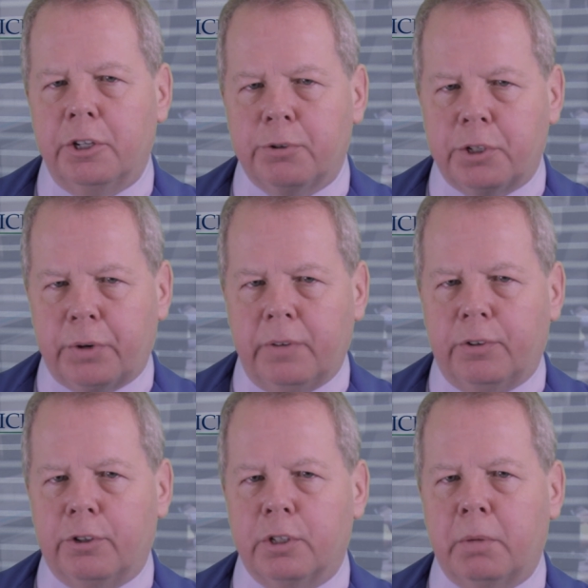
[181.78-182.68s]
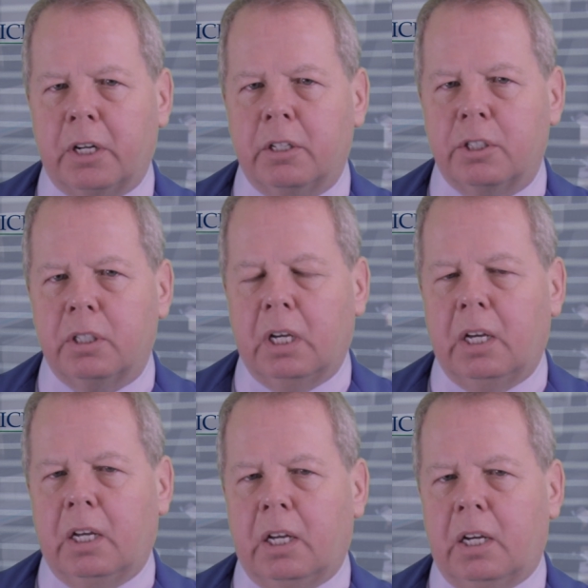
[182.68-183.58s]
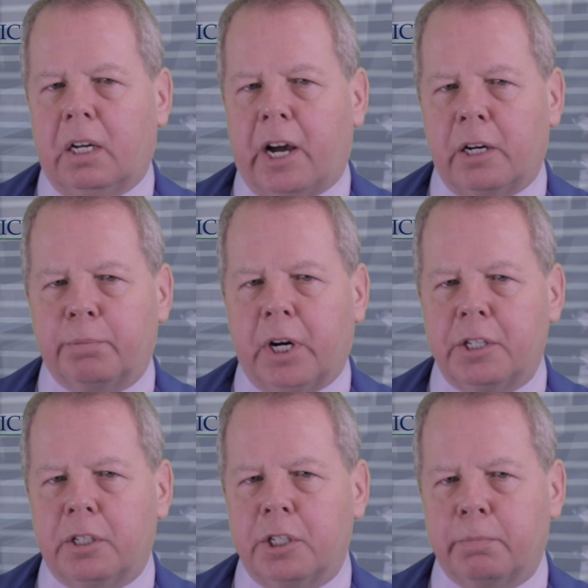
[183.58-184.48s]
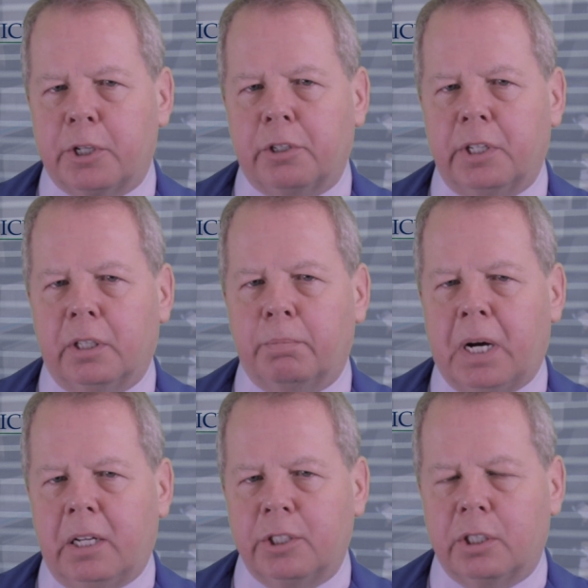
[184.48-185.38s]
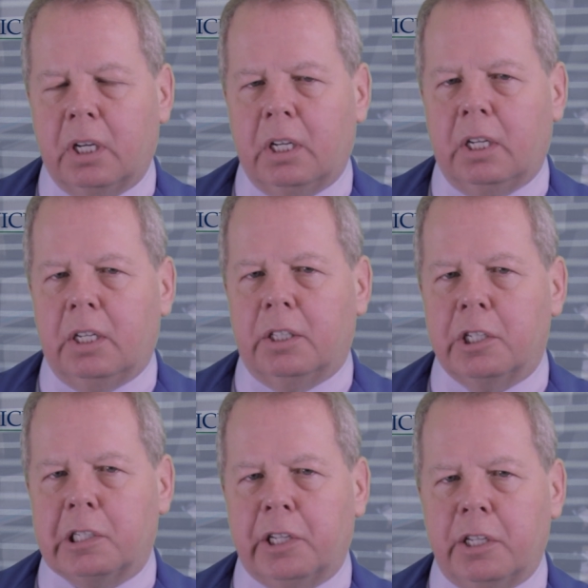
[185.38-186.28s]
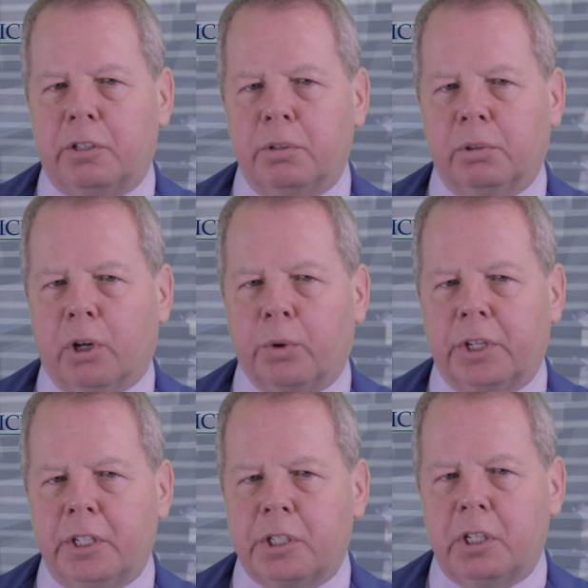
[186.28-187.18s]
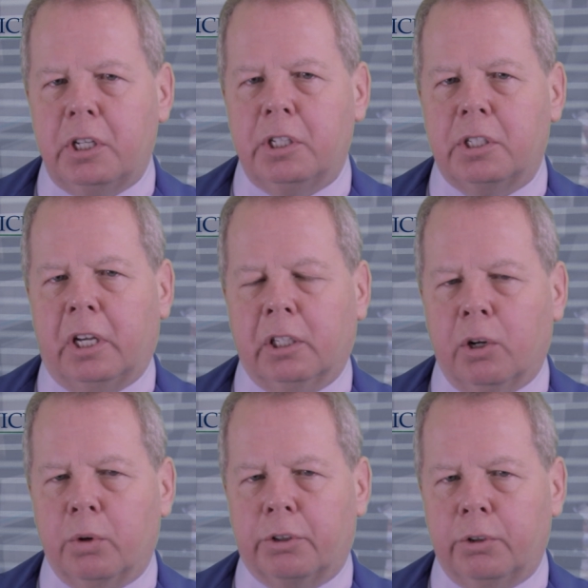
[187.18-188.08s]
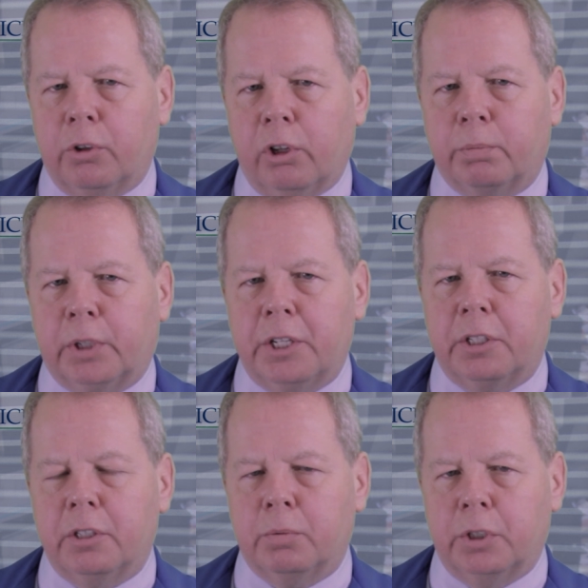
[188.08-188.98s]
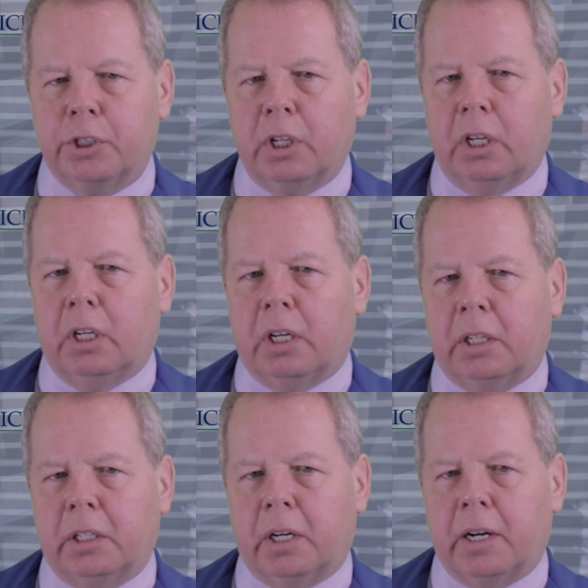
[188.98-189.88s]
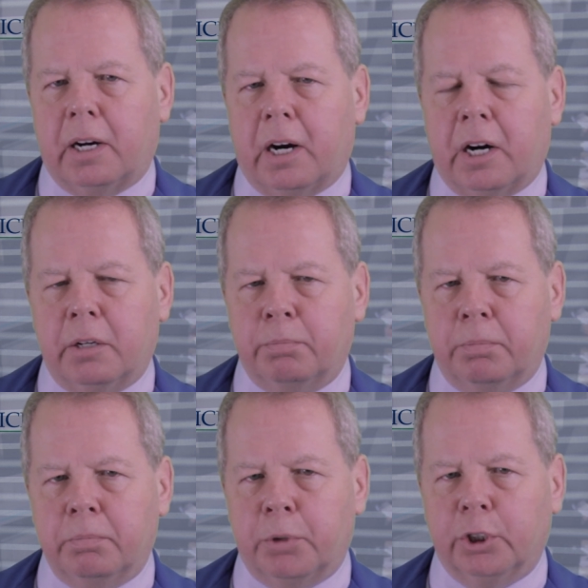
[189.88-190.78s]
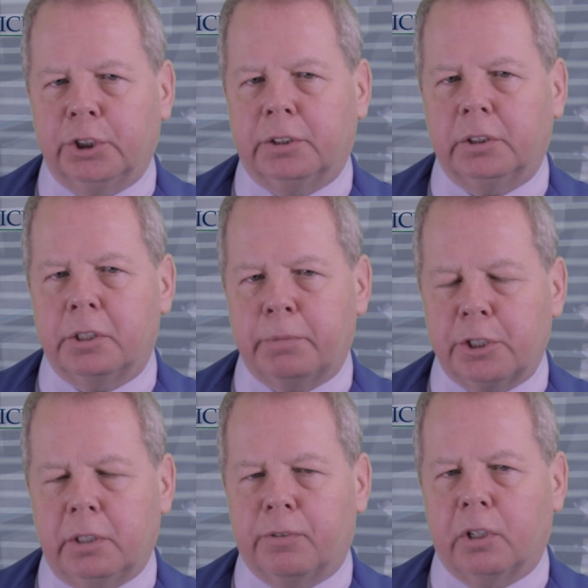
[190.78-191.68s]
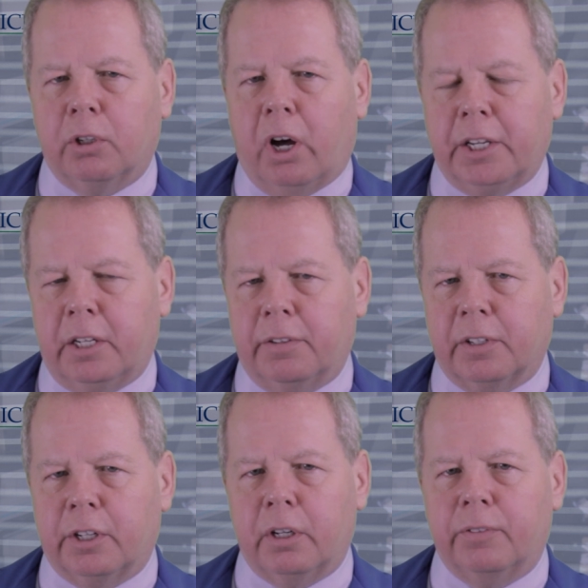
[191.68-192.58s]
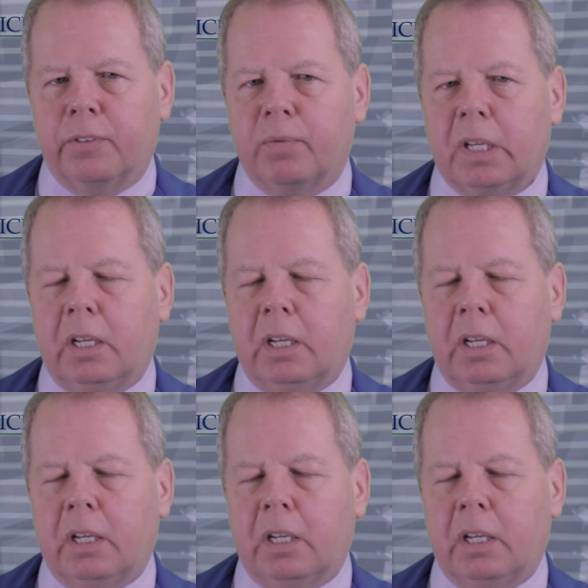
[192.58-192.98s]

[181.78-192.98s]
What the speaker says: interest rate futures markets, higher prices, especially in the bonds, this linked to lower indices and lower crude oil prices, which are bullish, especially for the long end of the curve.